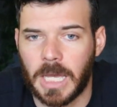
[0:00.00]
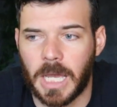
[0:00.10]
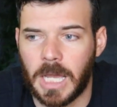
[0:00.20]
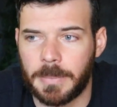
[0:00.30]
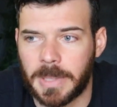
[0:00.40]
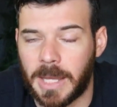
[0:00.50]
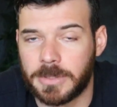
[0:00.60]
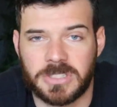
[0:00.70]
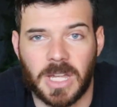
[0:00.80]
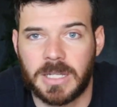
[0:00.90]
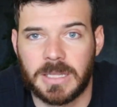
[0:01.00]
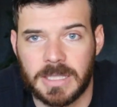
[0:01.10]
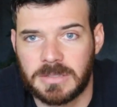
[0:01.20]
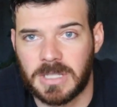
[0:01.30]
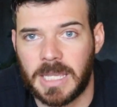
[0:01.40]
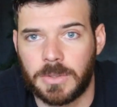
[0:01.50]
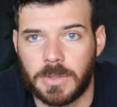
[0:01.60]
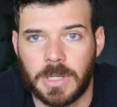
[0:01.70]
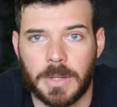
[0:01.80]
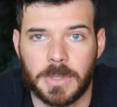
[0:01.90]
And I was stuck in this
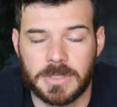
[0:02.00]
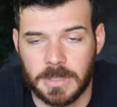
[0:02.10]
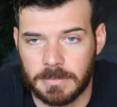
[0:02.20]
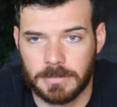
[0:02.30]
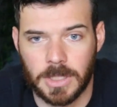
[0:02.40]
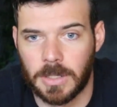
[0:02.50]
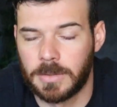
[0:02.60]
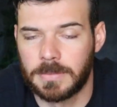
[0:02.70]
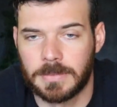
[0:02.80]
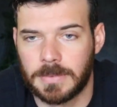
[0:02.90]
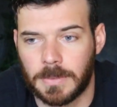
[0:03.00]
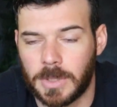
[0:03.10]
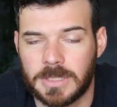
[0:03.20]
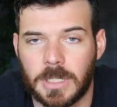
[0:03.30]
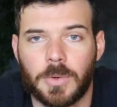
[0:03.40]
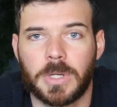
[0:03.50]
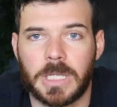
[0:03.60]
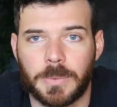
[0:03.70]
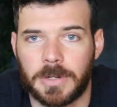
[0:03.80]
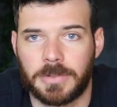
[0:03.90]
cycle. I wasn't going
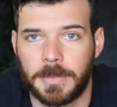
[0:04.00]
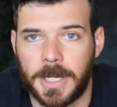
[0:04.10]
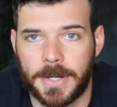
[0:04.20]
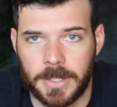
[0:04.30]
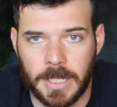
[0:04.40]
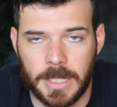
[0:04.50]
anywhere from there.